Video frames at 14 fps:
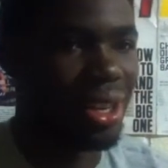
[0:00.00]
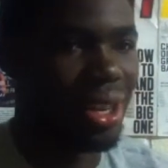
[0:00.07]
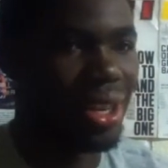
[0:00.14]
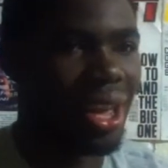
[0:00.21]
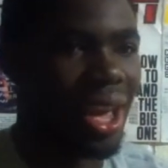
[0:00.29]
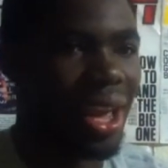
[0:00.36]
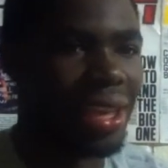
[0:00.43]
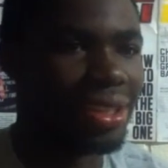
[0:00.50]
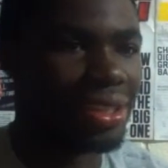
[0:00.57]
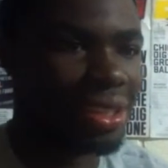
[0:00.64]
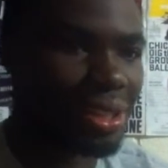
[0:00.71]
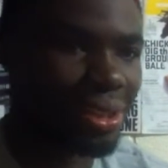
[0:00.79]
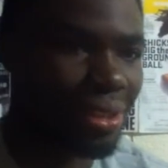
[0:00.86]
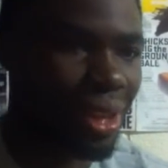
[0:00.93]
at night,
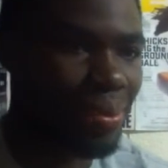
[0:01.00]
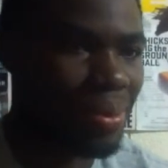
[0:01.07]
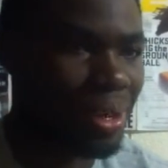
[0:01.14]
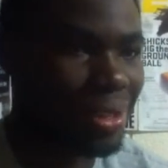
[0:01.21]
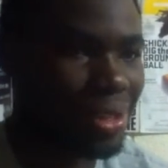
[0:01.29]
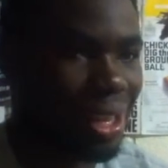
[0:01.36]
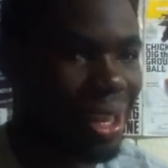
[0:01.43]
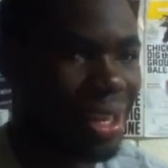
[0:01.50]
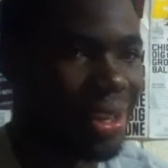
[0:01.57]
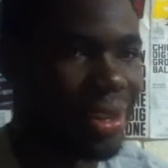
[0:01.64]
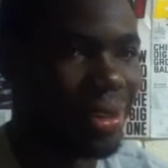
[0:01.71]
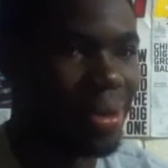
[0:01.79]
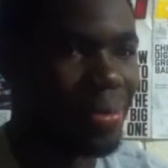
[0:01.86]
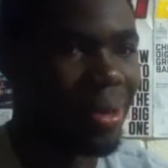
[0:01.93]
so that means I to
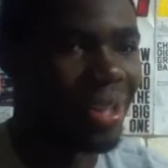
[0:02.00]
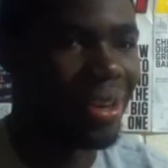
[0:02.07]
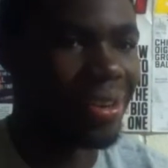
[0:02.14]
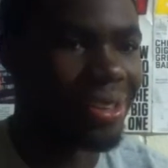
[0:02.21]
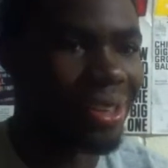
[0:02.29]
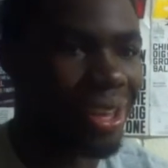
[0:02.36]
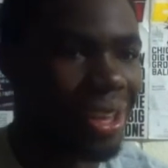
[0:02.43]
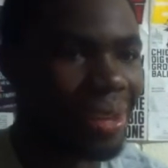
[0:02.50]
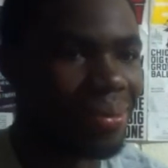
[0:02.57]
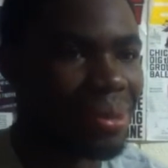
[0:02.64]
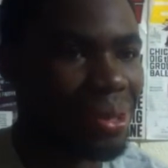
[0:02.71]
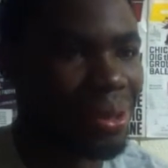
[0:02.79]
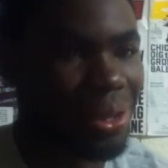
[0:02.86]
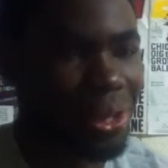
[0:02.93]
go to bed on time
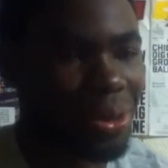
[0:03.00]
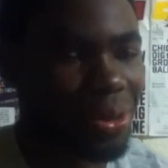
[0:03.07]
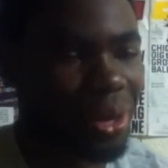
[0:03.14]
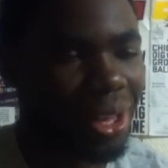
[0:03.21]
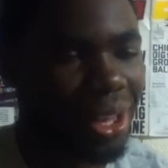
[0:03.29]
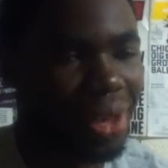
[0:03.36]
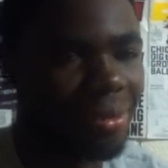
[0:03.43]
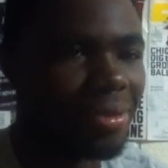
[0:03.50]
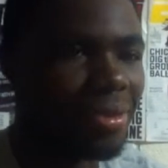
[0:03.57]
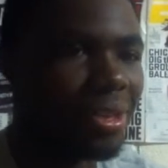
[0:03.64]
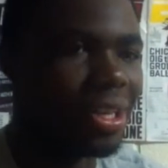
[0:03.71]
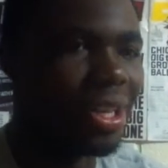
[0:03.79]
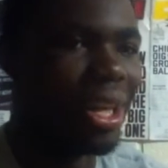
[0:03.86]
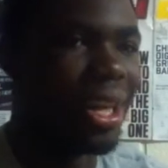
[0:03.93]
in order to wake up
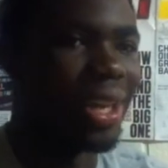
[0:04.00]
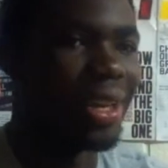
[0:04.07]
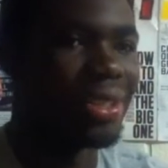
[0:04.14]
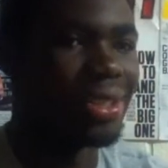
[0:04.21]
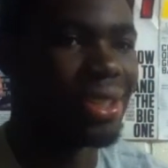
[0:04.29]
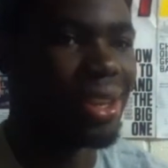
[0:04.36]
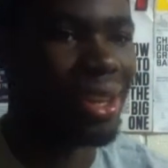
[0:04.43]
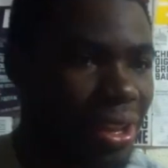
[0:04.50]
for class.